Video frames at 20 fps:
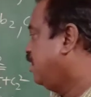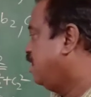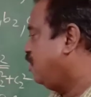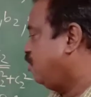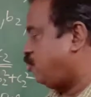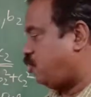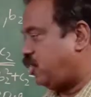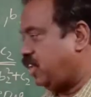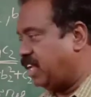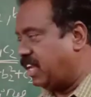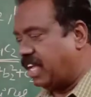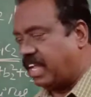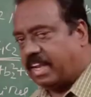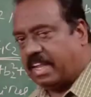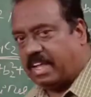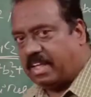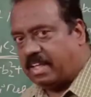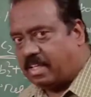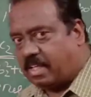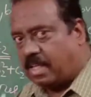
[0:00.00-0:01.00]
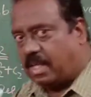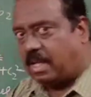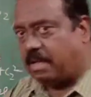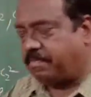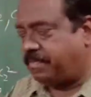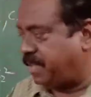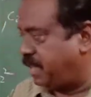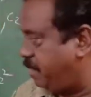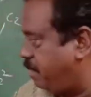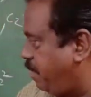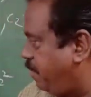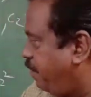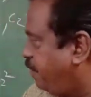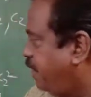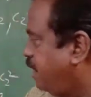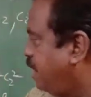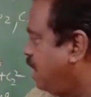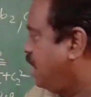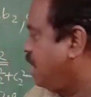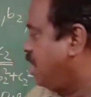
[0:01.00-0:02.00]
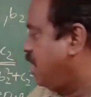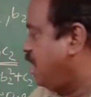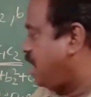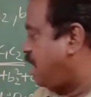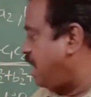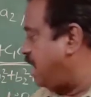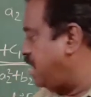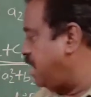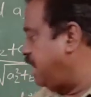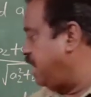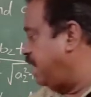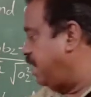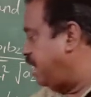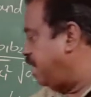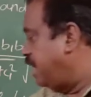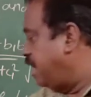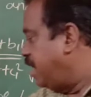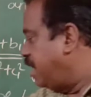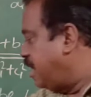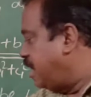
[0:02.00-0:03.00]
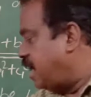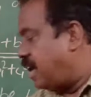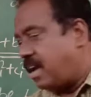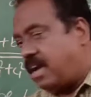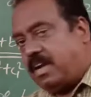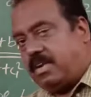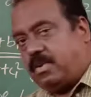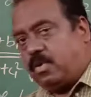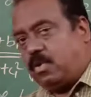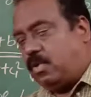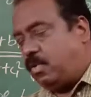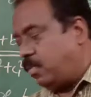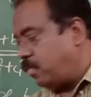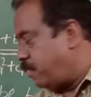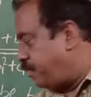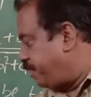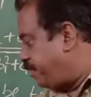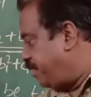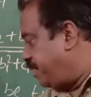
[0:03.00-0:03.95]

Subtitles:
You see that? Observe. Already, I told you.